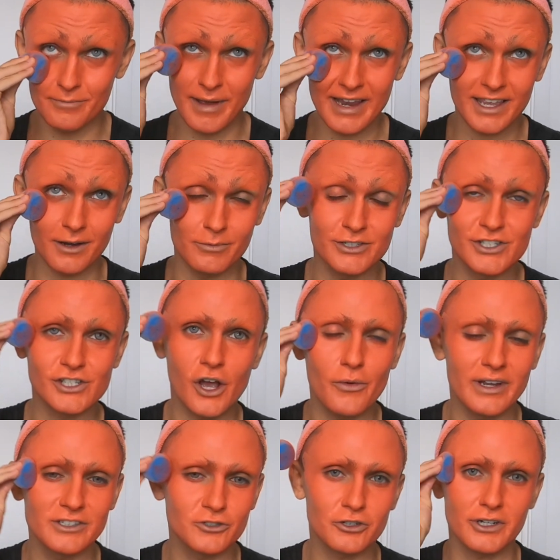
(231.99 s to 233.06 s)
makeup was so
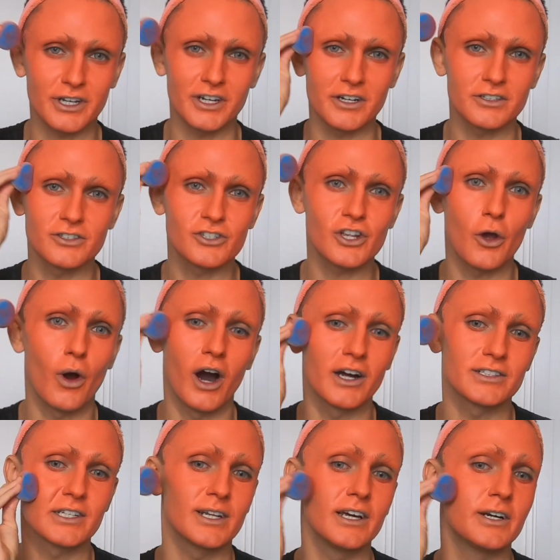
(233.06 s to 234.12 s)
intricate and so hard
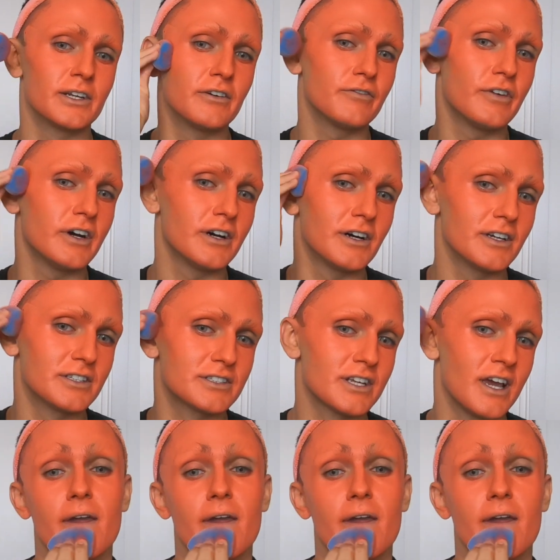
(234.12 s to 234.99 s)
to learn at first.